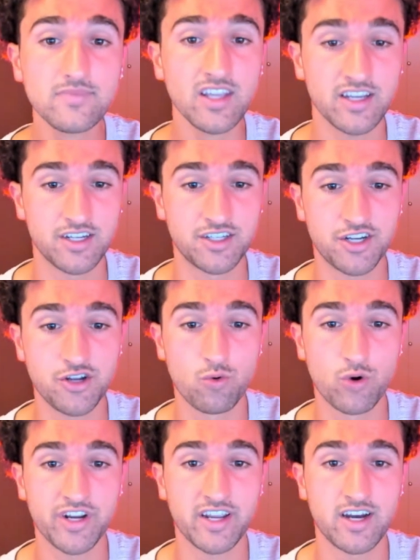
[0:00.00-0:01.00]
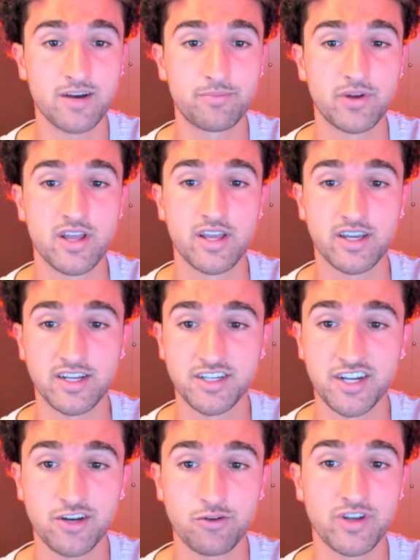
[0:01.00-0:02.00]
continue working up,
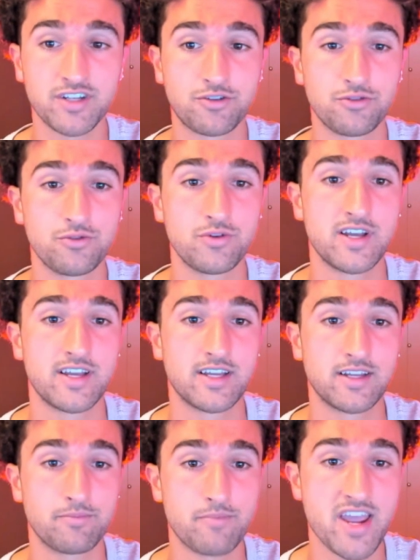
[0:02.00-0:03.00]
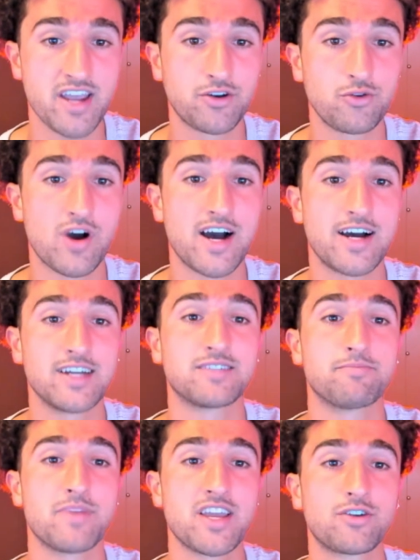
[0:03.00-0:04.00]
continuing to make new highs,
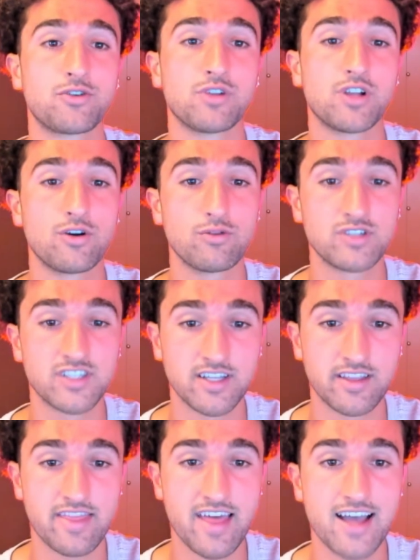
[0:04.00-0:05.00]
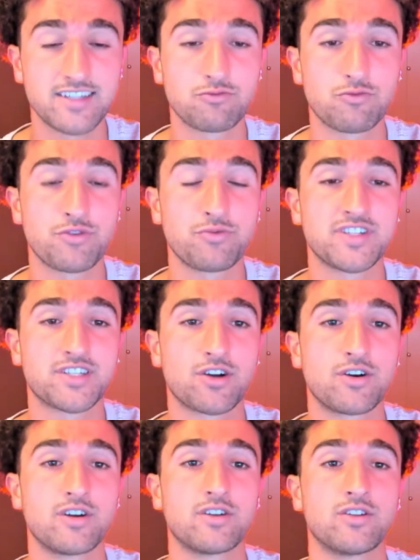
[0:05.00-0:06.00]
make new lows, that's when we
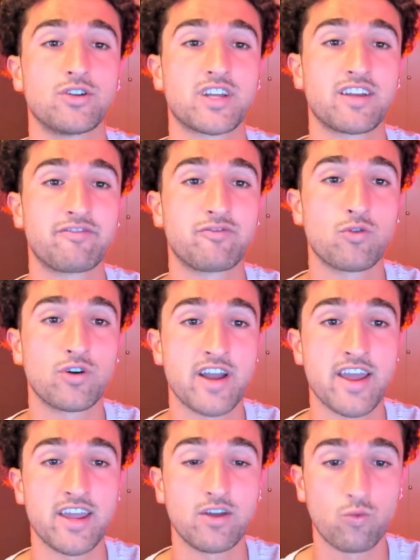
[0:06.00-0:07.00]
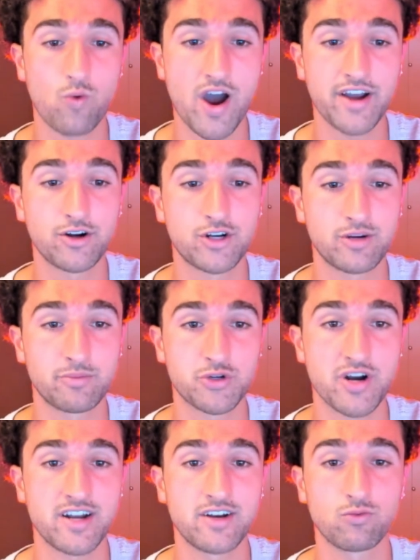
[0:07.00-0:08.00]
start looking for a wider term
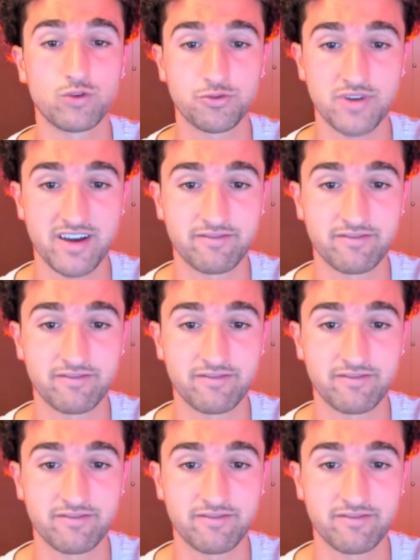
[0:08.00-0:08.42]
trend, which we have